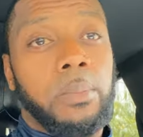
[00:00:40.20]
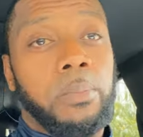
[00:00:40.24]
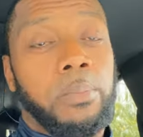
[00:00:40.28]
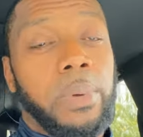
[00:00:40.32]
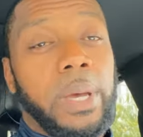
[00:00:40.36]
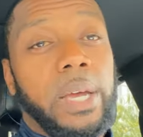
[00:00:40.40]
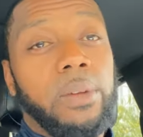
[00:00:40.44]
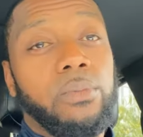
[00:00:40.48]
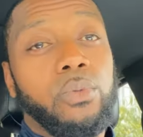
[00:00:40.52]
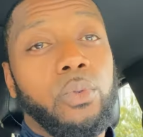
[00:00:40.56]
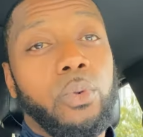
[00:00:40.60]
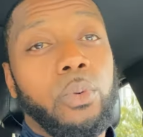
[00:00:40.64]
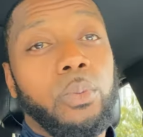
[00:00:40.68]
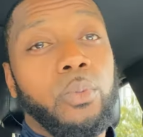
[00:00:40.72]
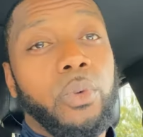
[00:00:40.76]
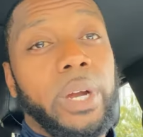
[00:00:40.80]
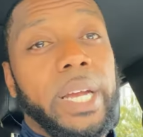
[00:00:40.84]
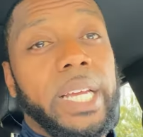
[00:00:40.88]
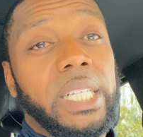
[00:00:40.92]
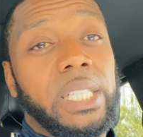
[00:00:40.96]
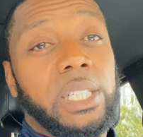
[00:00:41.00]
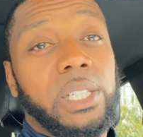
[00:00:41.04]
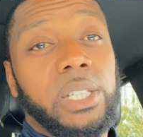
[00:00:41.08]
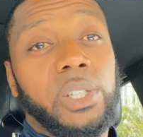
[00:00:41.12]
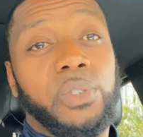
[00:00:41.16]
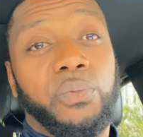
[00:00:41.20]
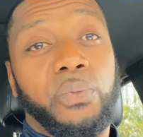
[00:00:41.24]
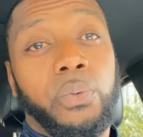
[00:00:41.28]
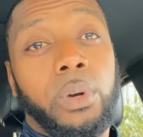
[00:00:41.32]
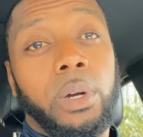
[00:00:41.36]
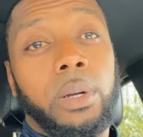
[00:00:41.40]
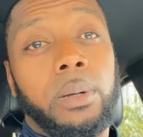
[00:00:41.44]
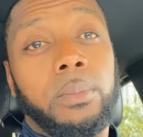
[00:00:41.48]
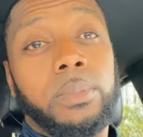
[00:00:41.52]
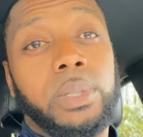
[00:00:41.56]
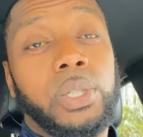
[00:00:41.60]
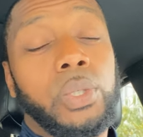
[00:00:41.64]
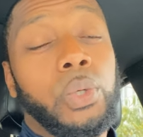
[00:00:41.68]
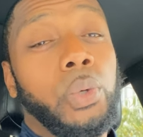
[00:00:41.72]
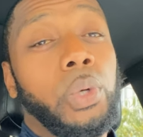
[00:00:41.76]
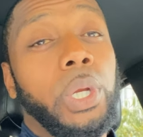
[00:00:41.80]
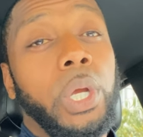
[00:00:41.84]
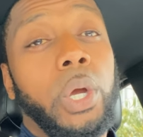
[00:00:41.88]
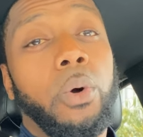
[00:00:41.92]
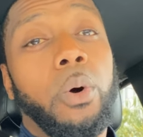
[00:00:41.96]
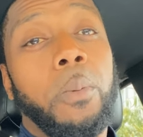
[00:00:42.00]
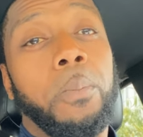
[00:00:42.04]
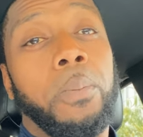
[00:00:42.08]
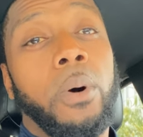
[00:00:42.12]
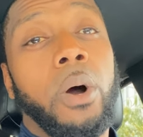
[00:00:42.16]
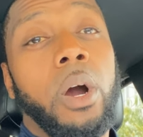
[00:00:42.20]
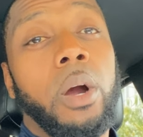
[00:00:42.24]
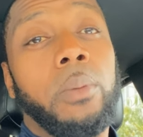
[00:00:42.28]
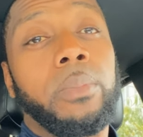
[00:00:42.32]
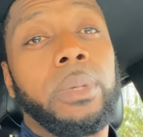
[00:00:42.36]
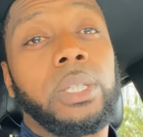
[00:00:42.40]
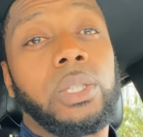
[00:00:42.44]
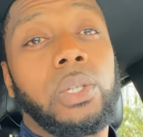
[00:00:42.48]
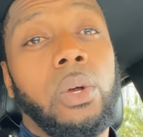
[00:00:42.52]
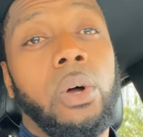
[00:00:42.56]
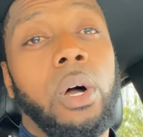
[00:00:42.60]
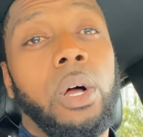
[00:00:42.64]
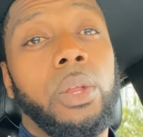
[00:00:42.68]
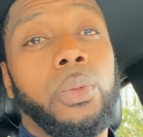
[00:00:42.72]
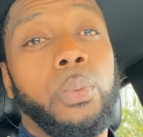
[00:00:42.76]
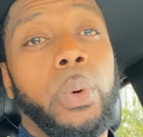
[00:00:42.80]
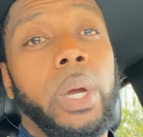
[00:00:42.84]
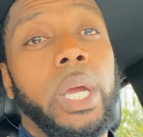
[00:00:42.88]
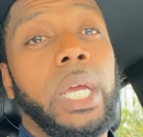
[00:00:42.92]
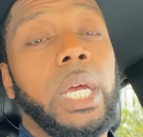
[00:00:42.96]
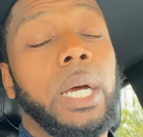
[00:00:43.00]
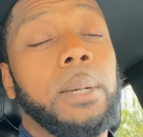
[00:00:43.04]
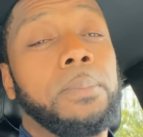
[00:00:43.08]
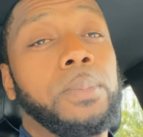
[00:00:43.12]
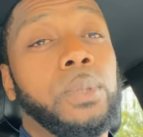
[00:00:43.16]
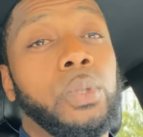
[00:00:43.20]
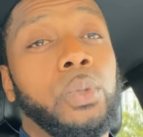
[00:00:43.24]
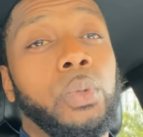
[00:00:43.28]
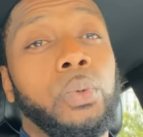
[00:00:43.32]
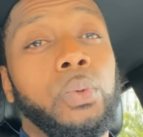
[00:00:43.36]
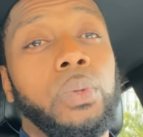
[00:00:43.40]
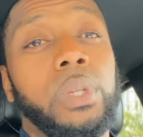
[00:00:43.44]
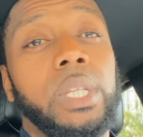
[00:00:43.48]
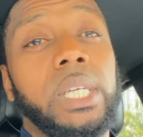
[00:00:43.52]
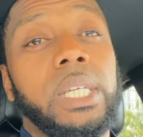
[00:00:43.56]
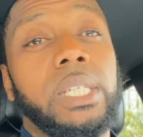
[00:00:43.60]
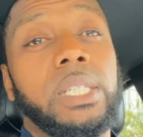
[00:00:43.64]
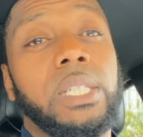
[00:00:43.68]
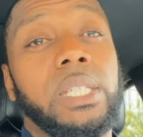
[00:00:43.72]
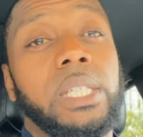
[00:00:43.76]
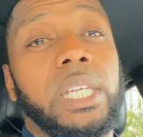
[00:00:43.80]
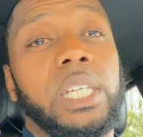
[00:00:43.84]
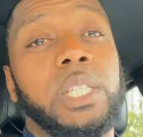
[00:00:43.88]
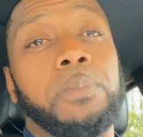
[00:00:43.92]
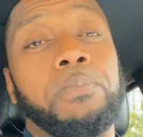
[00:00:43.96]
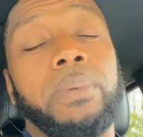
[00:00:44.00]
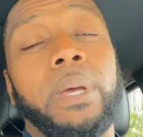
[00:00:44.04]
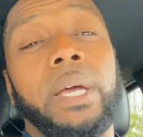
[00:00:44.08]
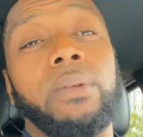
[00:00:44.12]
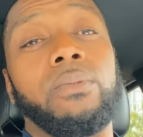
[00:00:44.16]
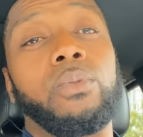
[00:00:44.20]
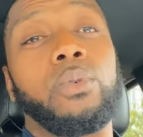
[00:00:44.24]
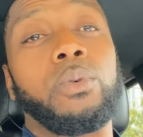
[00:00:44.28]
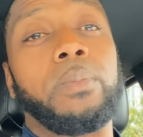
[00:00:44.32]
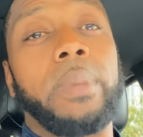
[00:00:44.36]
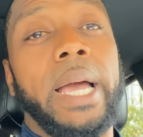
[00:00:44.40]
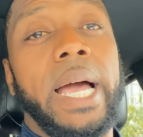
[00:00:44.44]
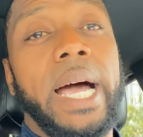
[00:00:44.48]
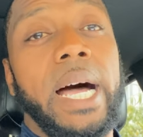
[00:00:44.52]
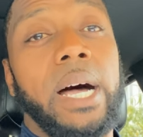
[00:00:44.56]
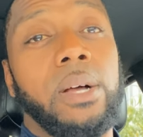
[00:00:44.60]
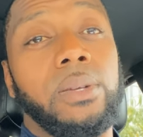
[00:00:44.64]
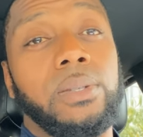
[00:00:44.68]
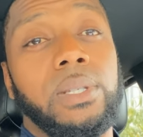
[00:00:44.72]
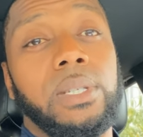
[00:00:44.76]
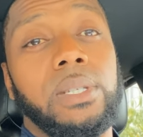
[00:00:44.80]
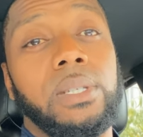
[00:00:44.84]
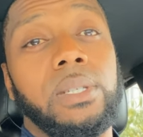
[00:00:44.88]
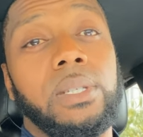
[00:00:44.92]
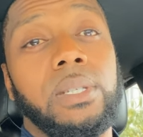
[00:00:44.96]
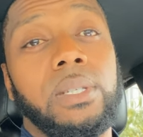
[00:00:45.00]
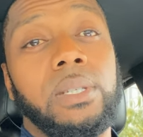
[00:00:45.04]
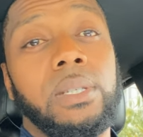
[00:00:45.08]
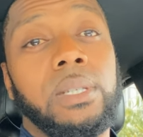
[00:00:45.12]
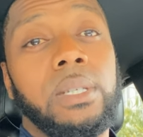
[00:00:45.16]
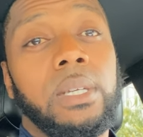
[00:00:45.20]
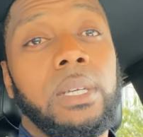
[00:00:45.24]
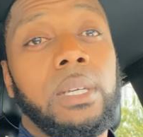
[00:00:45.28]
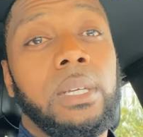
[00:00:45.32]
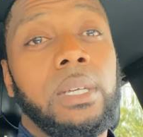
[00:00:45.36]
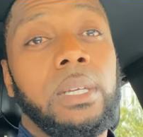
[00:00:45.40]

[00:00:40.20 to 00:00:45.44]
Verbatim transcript: The bedroom ranges from studio apartments all the way up to the six-bedroom houses,